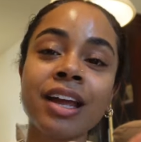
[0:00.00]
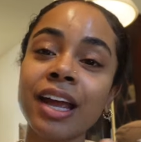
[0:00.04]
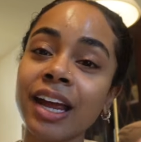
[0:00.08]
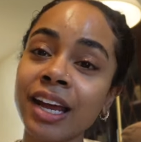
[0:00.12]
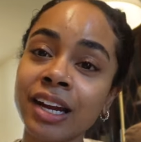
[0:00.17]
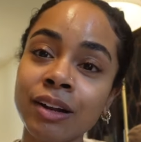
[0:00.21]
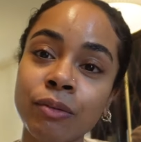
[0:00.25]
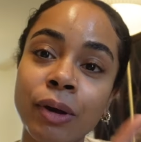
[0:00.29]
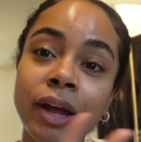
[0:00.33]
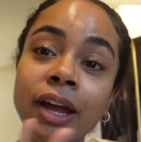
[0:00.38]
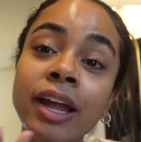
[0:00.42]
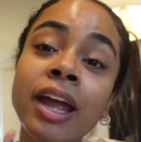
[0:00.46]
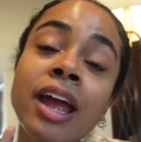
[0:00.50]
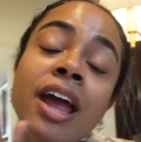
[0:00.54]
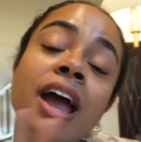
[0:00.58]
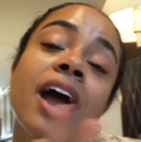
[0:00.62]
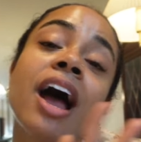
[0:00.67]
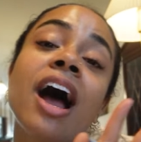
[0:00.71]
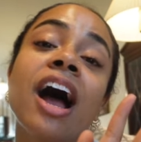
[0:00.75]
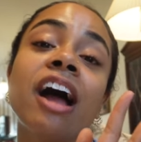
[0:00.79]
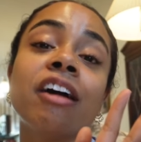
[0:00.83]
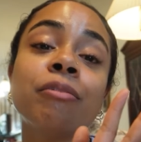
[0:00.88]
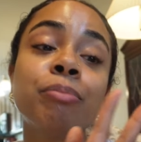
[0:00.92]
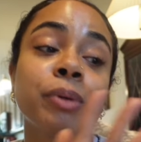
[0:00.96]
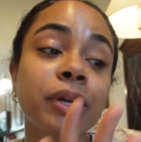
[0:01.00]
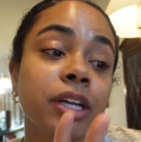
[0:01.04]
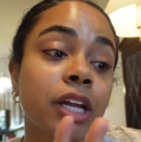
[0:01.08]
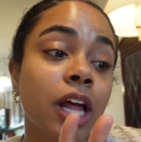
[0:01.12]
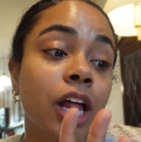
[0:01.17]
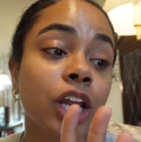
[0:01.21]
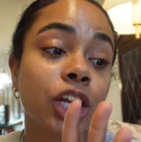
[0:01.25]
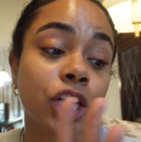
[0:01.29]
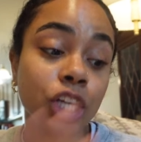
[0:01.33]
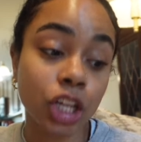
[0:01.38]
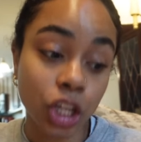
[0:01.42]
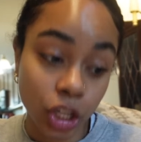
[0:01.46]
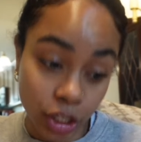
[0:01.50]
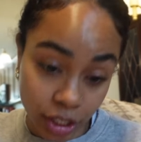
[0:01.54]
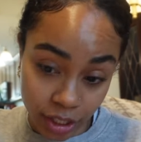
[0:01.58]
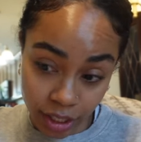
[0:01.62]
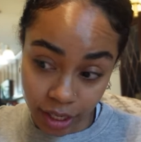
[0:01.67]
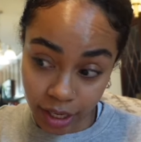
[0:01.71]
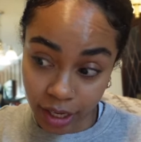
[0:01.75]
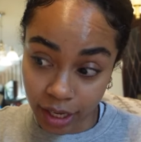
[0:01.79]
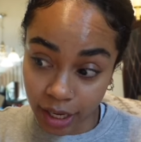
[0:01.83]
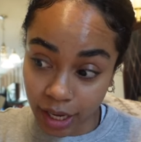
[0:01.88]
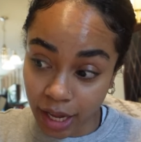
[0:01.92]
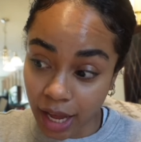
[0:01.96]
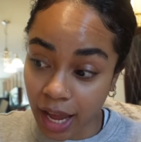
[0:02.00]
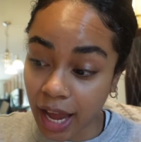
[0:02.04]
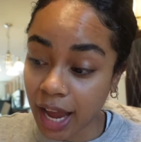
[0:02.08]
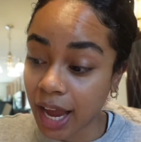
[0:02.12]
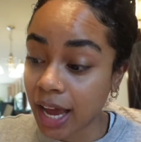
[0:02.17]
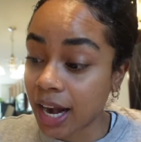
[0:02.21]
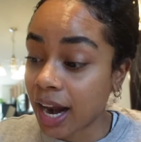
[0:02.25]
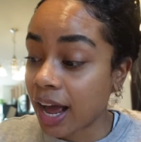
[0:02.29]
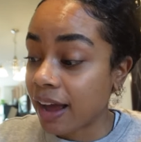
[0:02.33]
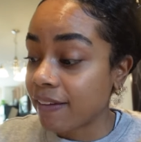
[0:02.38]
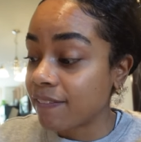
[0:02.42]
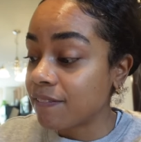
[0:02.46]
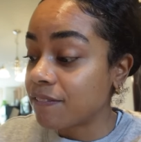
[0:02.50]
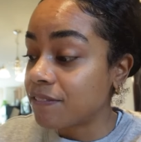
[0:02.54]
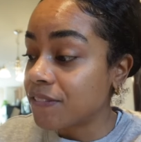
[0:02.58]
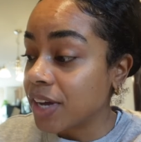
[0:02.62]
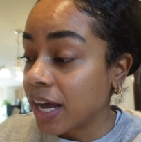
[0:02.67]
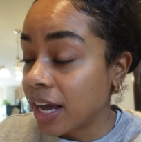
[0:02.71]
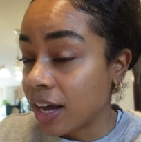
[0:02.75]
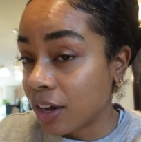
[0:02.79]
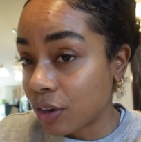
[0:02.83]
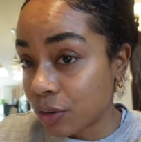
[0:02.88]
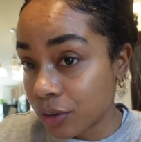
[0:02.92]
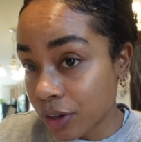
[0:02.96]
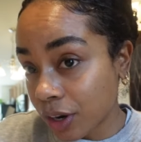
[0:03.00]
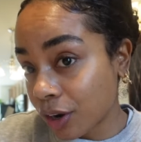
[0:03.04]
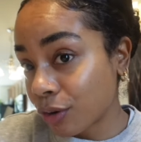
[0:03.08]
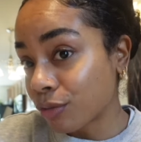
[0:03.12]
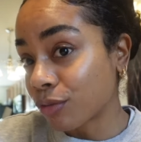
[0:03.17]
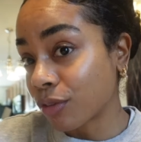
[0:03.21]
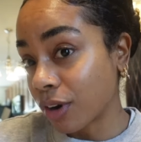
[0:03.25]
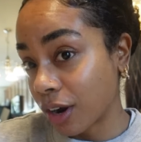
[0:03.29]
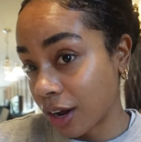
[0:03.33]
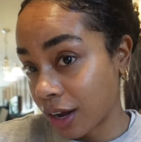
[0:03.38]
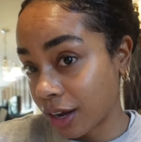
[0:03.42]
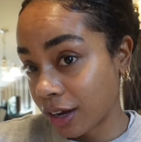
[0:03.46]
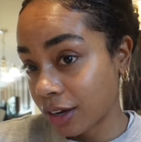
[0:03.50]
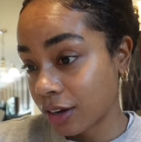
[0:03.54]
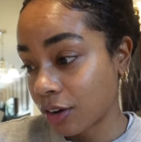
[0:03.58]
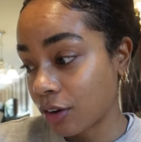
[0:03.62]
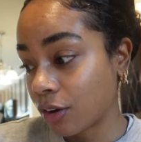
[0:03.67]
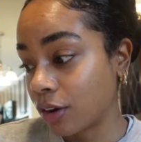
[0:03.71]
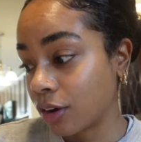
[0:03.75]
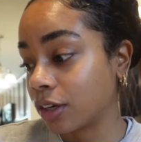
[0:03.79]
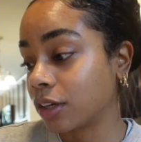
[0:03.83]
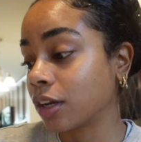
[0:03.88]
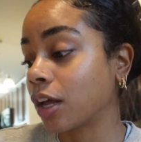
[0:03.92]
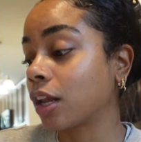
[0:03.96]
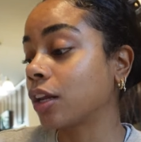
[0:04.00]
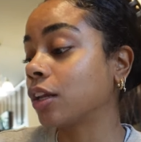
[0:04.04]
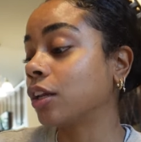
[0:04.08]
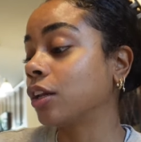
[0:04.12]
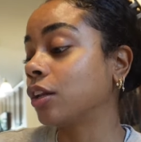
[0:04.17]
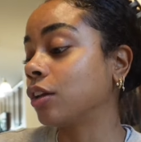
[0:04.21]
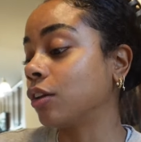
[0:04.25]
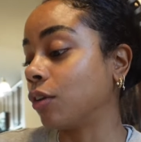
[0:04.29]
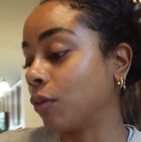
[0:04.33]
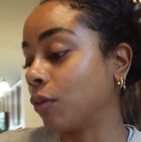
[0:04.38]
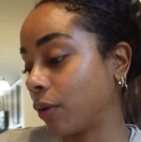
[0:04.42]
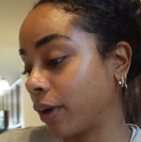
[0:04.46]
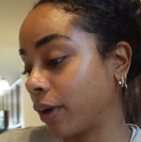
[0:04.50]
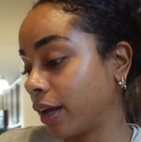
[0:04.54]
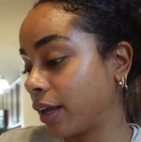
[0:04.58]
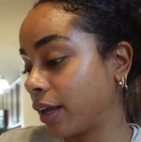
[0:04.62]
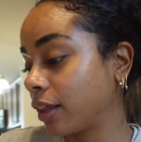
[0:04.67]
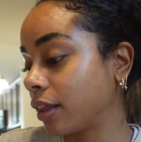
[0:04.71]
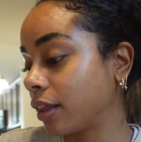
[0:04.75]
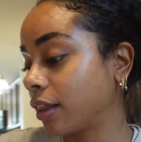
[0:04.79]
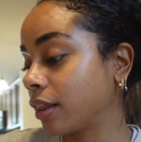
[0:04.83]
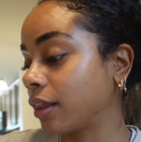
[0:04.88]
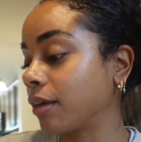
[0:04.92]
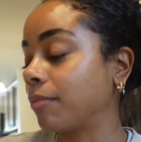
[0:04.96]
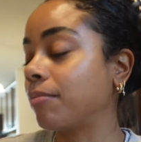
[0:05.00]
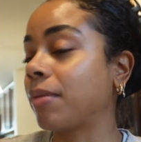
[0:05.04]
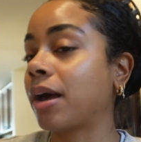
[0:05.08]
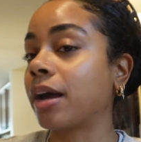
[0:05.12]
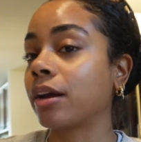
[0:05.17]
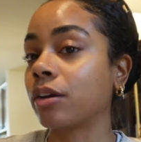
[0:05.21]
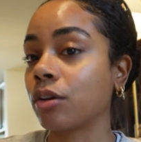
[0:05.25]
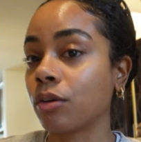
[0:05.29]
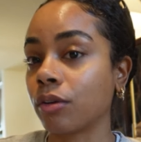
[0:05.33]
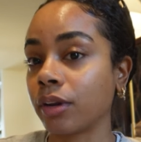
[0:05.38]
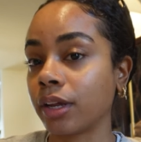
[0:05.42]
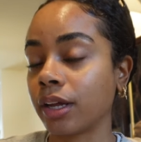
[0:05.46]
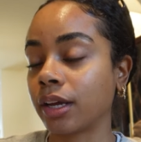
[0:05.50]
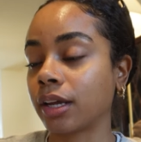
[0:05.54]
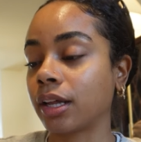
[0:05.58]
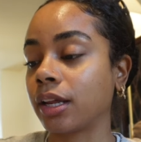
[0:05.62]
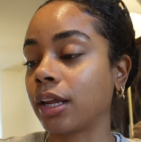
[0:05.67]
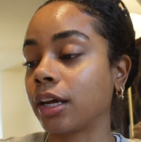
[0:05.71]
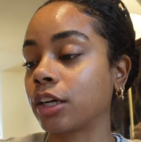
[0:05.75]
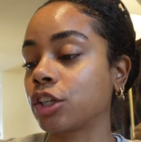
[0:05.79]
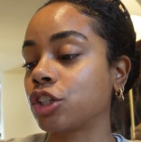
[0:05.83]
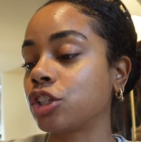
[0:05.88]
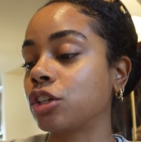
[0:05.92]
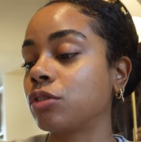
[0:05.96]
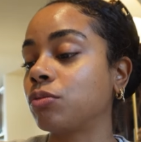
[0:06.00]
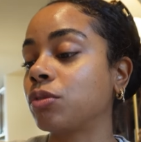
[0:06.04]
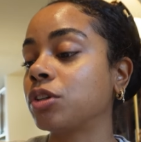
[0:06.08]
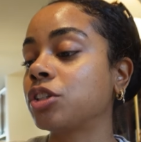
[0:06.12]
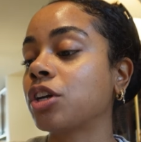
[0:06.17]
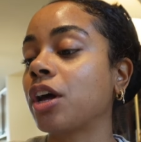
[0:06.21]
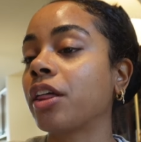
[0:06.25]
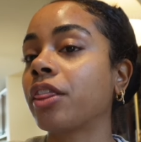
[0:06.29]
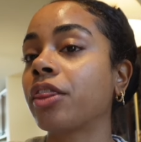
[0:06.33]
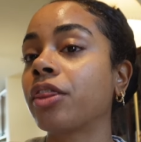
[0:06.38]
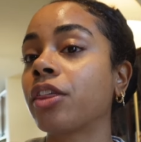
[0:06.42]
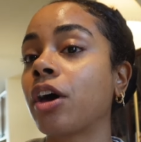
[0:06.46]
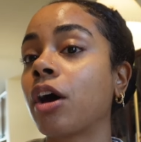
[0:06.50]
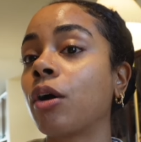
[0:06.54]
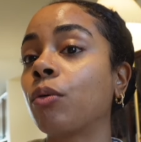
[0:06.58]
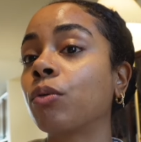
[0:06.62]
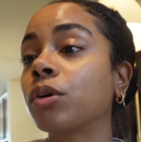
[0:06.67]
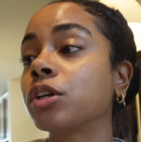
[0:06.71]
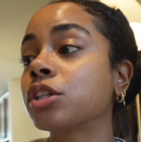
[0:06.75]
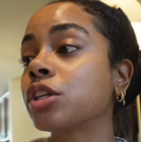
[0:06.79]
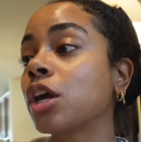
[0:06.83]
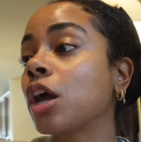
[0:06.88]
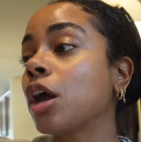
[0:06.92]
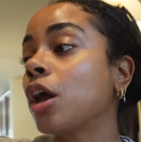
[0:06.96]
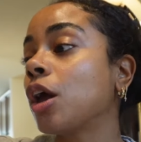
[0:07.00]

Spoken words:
anyway, I've been looking and I found a rug on Loloy, the Magnolia collection, which I thought was